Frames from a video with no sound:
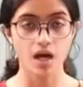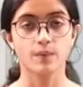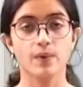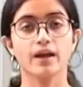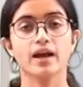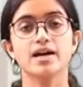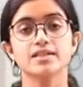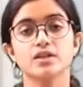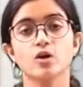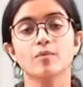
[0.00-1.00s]
When the
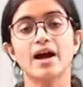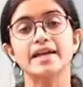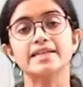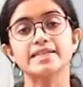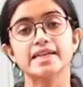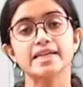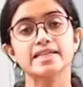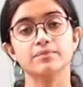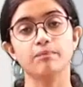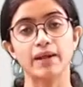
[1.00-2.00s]
carcinoma is in
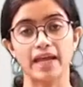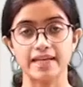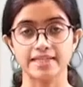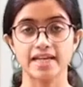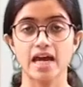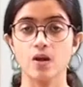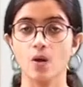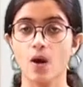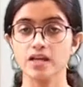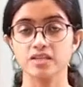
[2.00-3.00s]
its place, they are
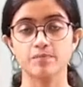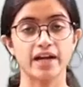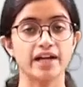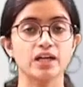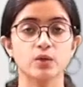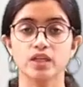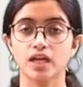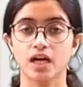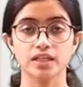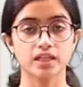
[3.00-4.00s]
not spreading to the
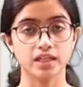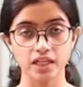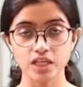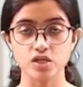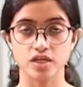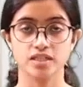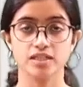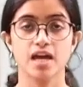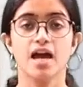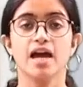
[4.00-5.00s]
other regions.
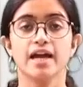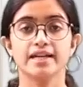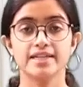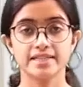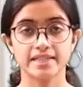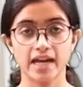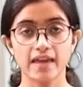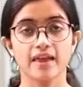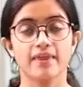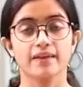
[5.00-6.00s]
It is
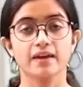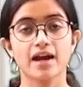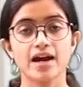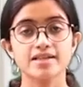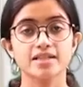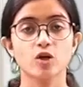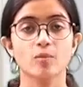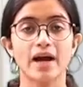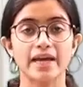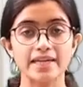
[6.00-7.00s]
said that the
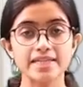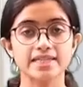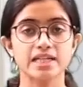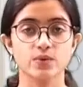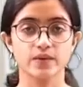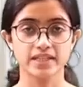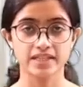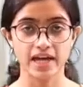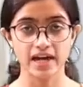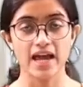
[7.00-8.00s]
carcinoma in situ is
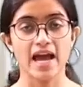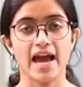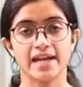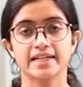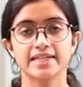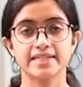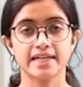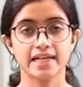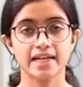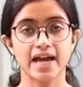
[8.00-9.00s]
there and it is
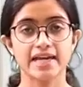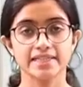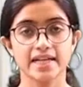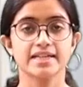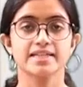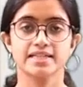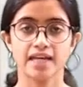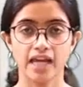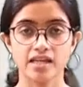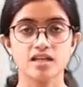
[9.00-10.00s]
stated as
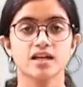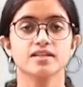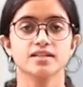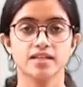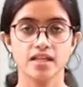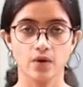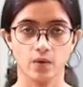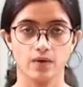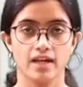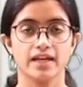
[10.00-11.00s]
stage
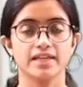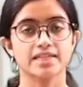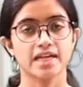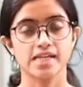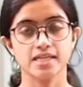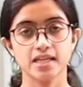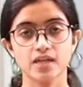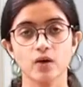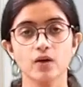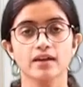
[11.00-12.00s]
0. In stage
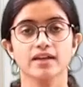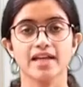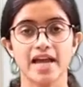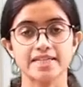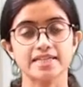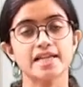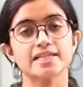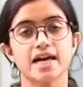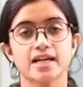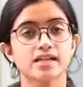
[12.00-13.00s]
0, the cancer cells
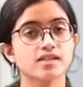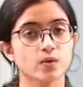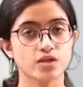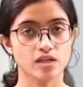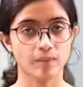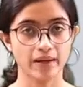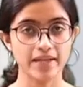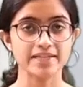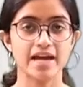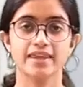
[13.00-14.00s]
are in its original
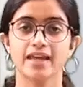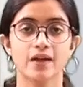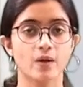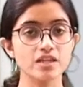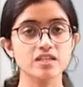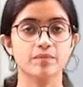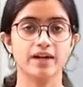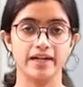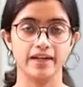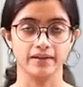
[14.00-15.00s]
place and they are not
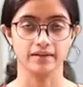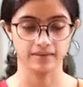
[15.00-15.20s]
spreading.